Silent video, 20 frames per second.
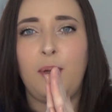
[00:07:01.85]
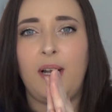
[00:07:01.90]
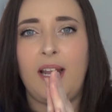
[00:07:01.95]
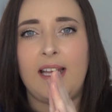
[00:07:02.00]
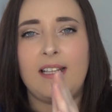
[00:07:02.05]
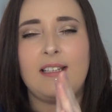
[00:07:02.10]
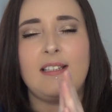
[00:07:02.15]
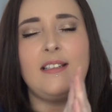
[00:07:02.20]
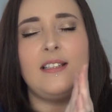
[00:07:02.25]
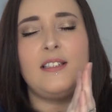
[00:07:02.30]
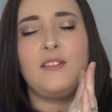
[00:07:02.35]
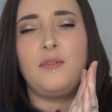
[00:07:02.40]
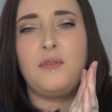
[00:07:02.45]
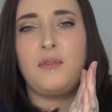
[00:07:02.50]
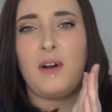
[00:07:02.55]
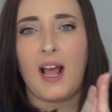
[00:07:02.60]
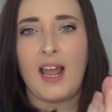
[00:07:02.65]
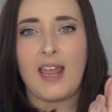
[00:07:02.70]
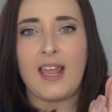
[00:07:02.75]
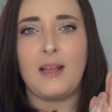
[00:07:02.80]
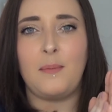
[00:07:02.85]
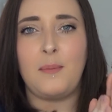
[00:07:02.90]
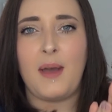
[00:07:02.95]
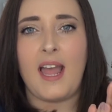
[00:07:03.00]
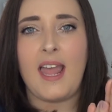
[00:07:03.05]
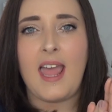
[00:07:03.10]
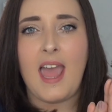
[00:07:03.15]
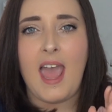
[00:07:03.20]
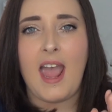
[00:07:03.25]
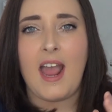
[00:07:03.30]
plates that's frying
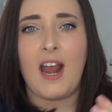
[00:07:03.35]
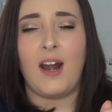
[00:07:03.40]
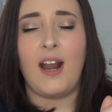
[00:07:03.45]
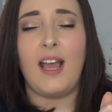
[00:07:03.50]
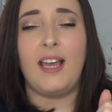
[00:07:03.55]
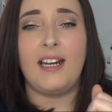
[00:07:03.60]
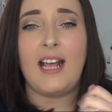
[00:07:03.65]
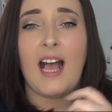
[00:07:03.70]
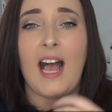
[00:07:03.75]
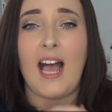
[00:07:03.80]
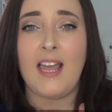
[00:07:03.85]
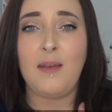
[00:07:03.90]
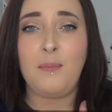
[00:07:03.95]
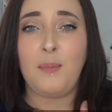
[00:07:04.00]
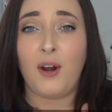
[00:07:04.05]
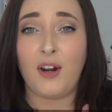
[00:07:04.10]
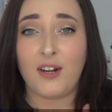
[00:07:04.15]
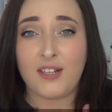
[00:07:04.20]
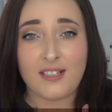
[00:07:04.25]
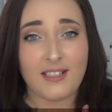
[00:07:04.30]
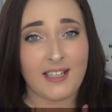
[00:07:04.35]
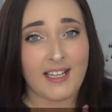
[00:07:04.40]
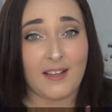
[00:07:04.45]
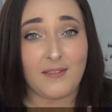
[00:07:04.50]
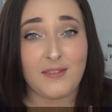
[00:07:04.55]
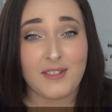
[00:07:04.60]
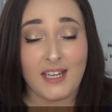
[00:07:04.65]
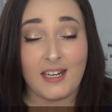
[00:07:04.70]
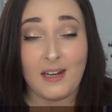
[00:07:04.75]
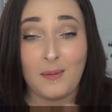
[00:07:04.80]
my hair, and I personally
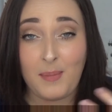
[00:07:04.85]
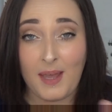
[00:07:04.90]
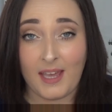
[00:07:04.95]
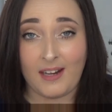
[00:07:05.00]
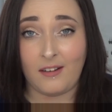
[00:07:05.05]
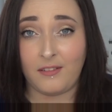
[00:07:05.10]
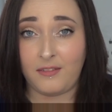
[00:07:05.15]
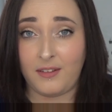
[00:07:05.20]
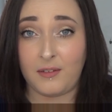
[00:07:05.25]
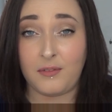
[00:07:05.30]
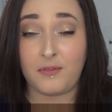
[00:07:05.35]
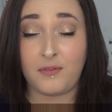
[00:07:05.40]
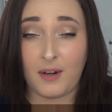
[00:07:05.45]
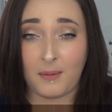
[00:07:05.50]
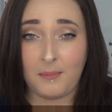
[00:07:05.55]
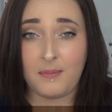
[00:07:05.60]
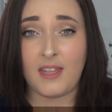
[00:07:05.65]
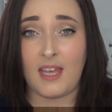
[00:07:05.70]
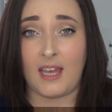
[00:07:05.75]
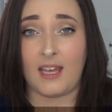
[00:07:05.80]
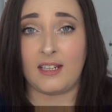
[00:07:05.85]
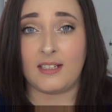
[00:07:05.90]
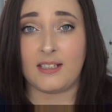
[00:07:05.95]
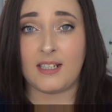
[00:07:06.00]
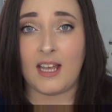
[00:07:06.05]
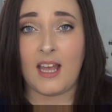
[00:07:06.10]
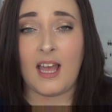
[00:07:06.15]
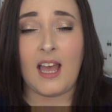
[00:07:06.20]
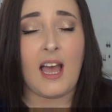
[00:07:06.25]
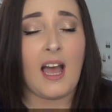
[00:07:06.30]
have seen a benefit from that.
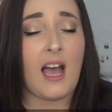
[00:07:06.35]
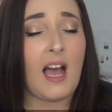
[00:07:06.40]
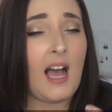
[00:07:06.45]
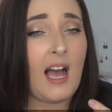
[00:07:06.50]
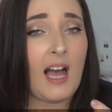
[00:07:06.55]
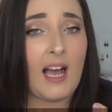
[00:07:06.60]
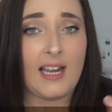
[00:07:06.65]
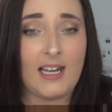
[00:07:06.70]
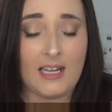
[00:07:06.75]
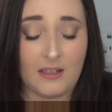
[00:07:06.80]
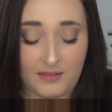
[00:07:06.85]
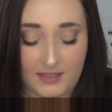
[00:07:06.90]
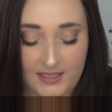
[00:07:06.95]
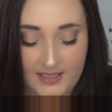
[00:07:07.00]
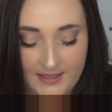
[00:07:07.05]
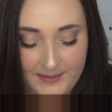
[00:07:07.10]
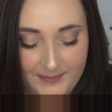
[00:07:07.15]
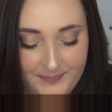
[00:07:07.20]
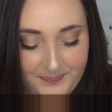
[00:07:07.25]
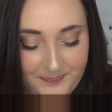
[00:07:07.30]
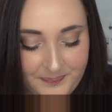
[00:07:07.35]
I love it.